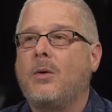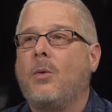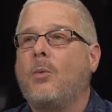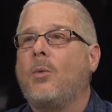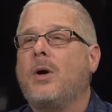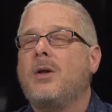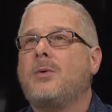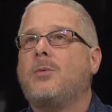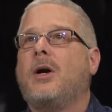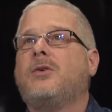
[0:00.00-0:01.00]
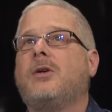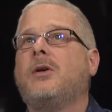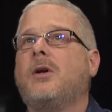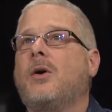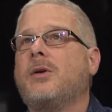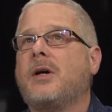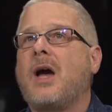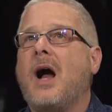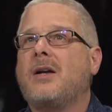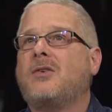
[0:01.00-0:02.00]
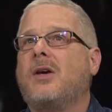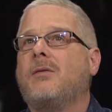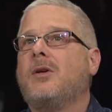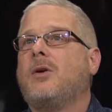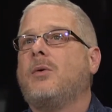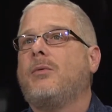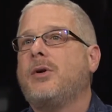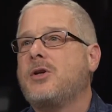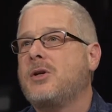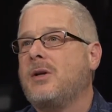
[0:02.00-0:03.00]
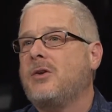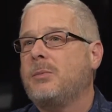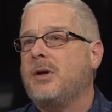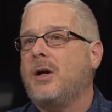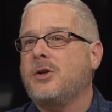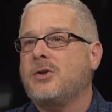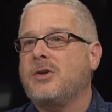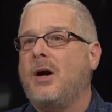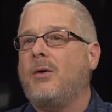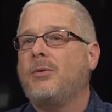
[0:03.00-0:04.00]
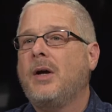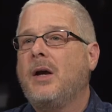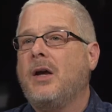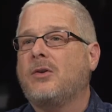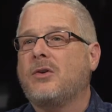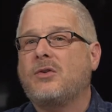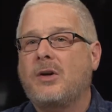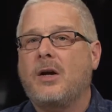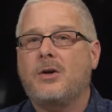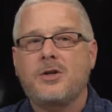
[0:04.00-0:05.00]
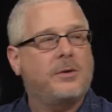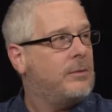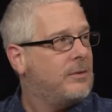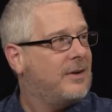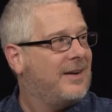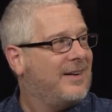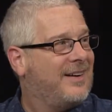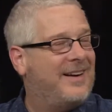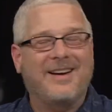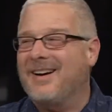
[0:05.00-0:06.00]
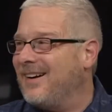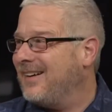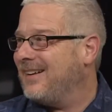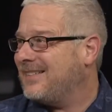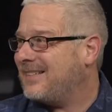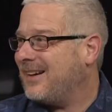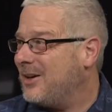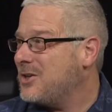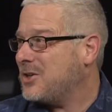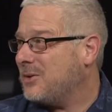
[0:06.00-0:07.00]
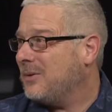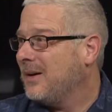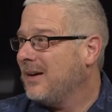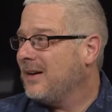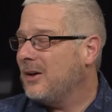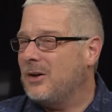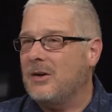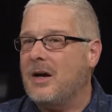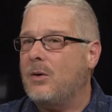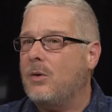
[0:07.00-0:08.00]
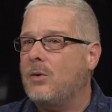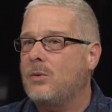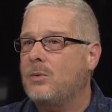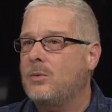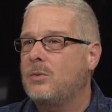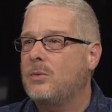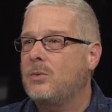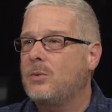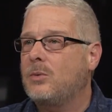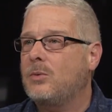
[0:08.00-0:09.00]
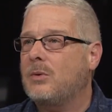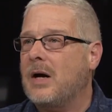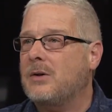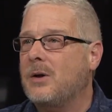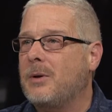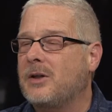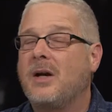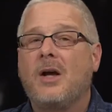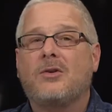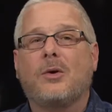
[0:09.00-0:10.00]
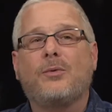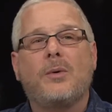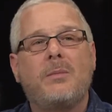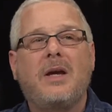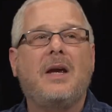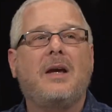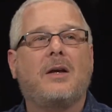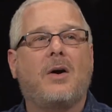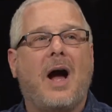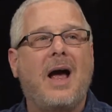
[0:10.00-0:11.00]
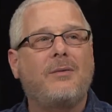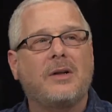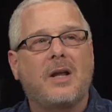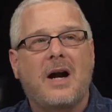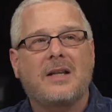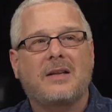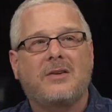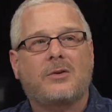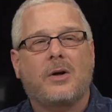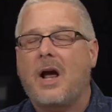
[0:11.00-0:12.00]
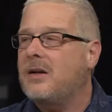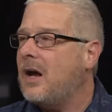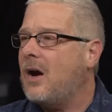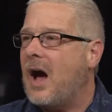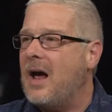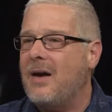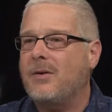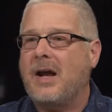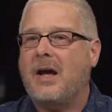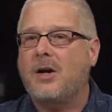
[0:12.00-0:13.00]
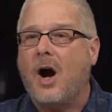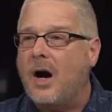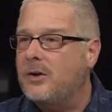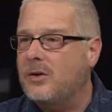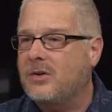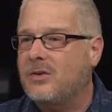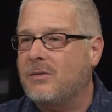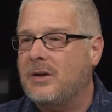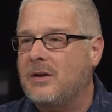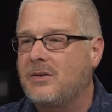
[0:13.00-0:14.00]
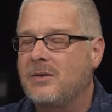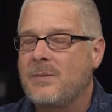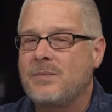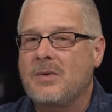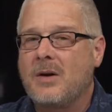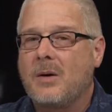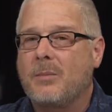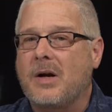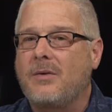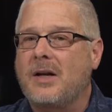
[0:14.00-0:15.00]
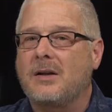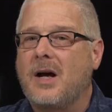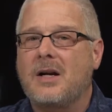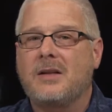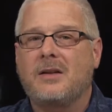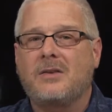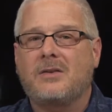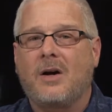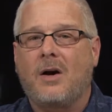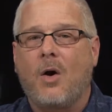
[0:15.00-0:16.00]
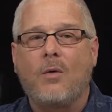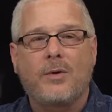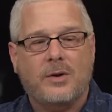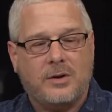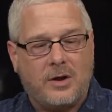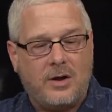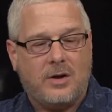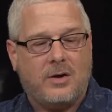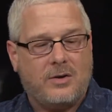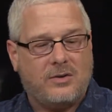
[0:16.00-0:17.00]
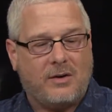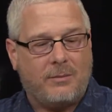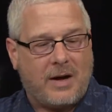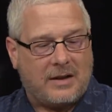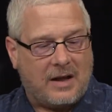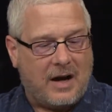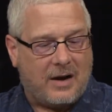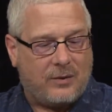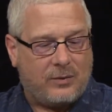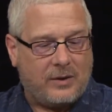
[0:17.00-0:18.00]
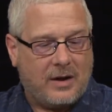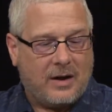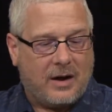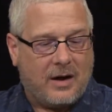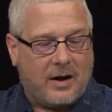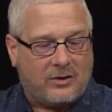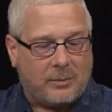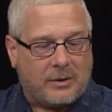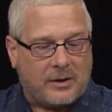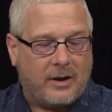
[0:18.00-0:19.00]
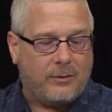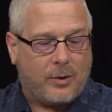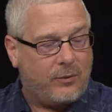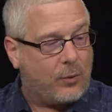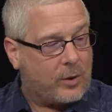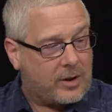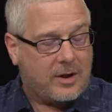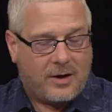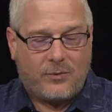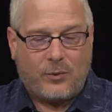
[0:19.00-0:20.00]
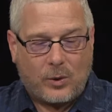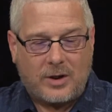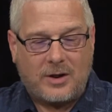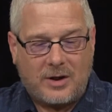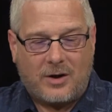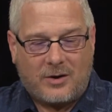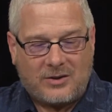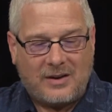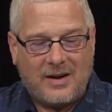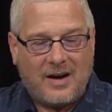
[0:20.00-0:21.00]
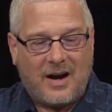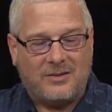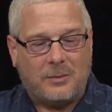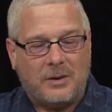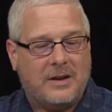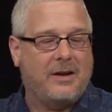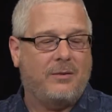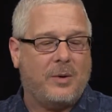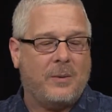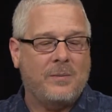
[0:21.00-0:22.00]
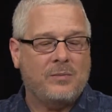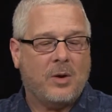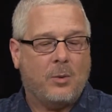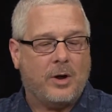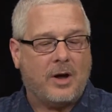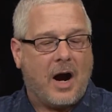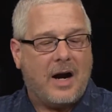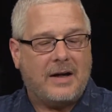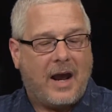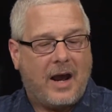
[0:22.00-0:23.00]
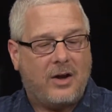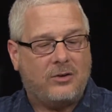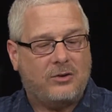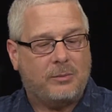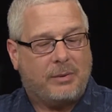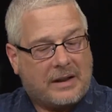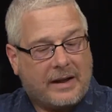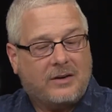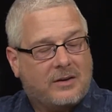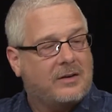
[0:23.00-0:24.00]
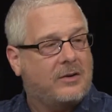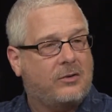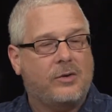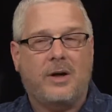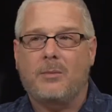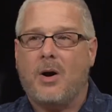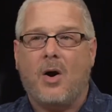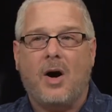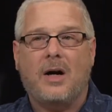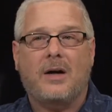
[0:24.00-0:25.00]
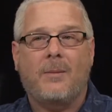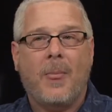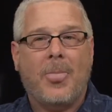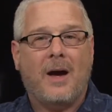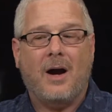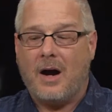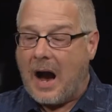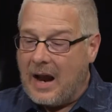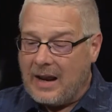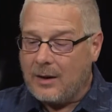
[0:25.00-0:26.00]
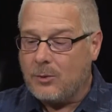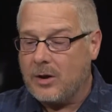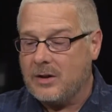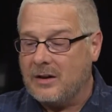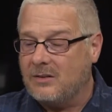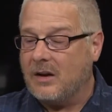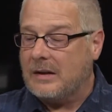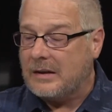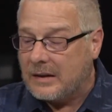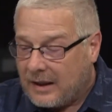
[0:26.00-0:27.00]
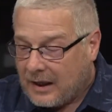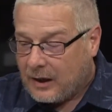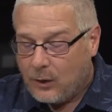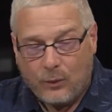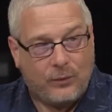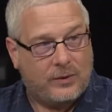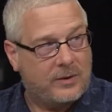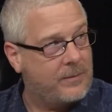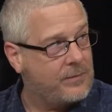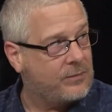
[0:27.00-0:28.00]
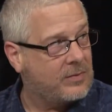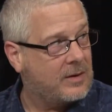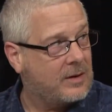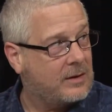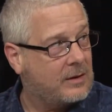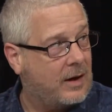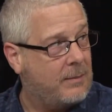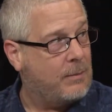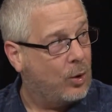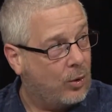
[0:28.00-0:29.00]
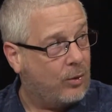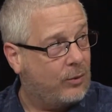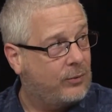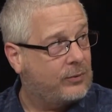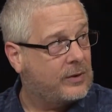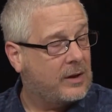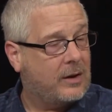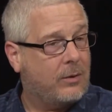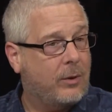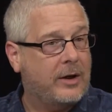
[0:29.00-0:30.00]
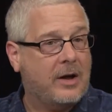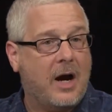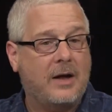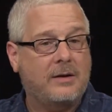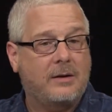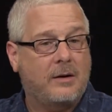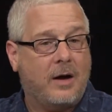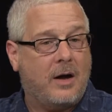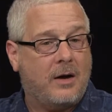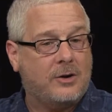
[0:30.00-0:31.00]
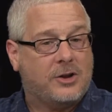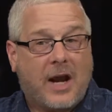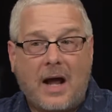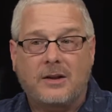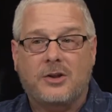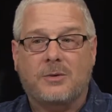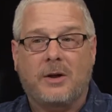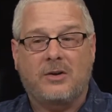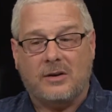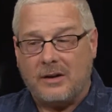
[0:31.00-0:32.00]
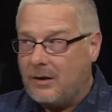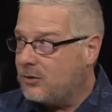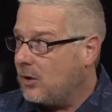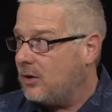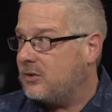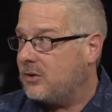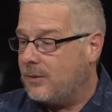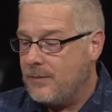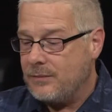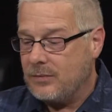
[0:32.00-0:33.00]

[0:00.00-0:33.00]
one of the ways that you know that God has given you a vision that's beyond yourself is it scares you. Mm-hmm. it scares you. You know, you're like, oh, I don't know about it. So for me, you know, I have a lot of these. Uh, now, I haven't had hundreds of these, but I've had a lot of these uh, over the years of my life uh, as a believer 40, 40 years as a believer where God has planted this dream in my heart. Uh, I had one of these leave and move when God uh, challenged me to leave Tulsa